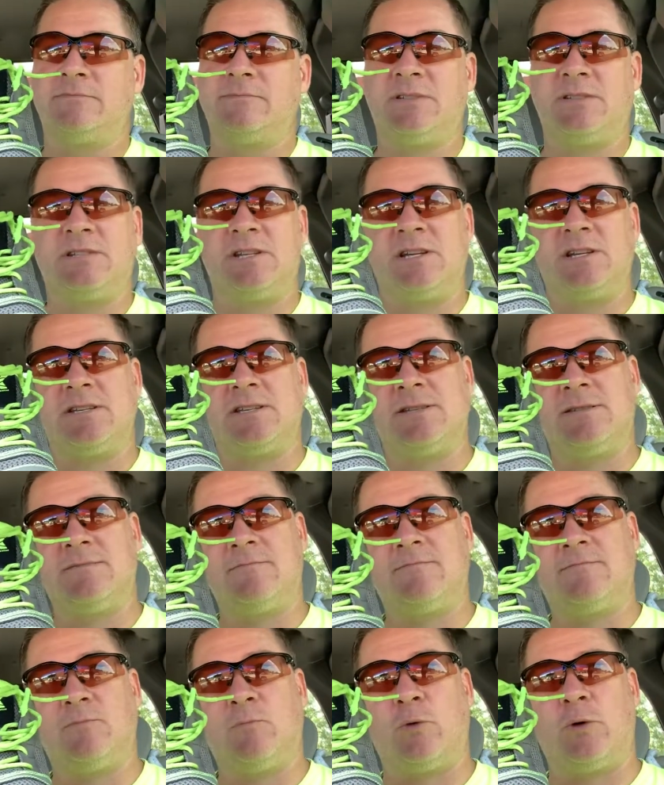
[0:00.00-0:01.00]
It's just
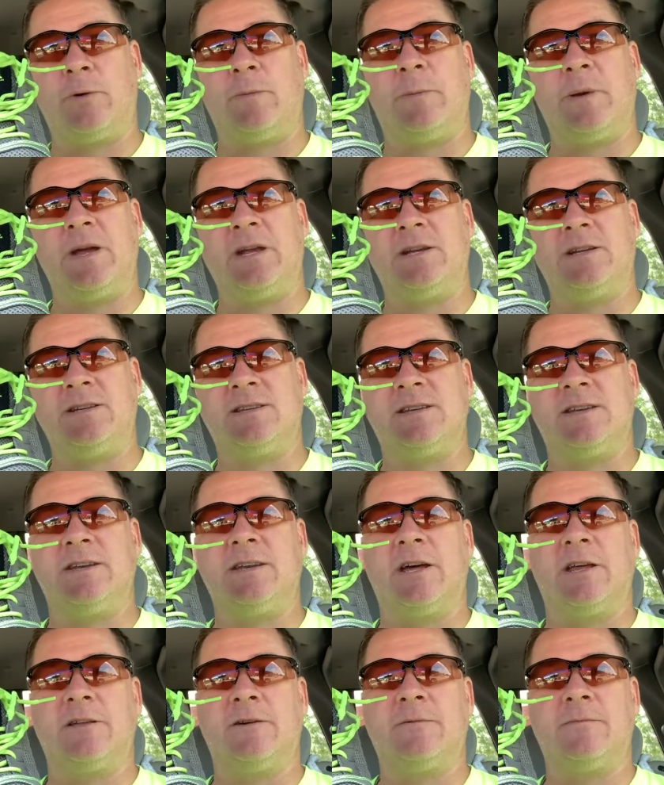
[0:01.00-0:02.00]
one opinion to
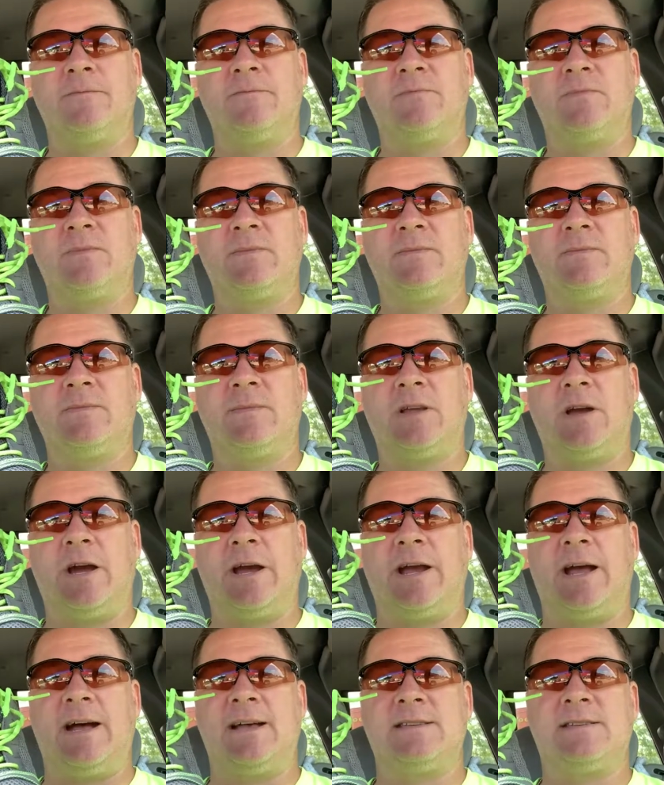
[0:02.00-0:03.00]
another. All
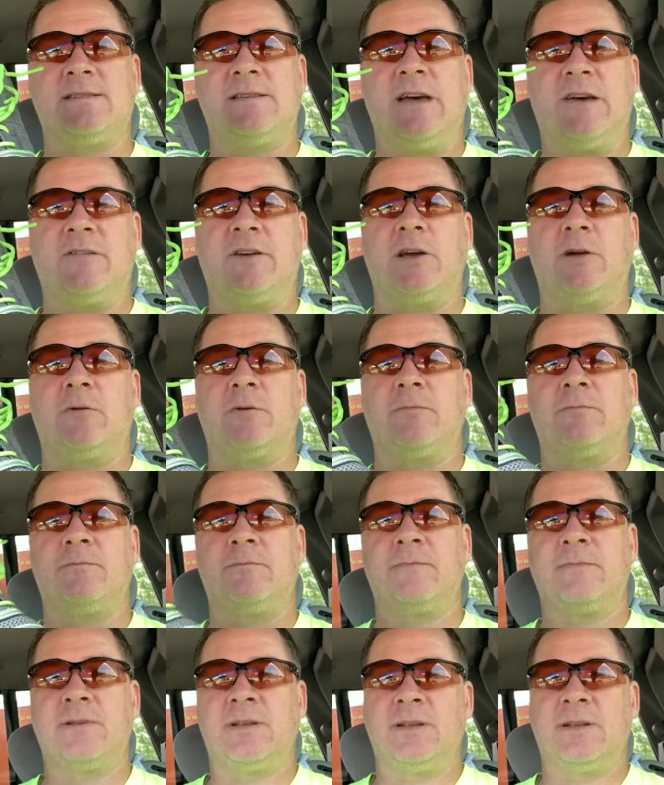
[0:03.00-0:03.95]
right, guys, have a good one.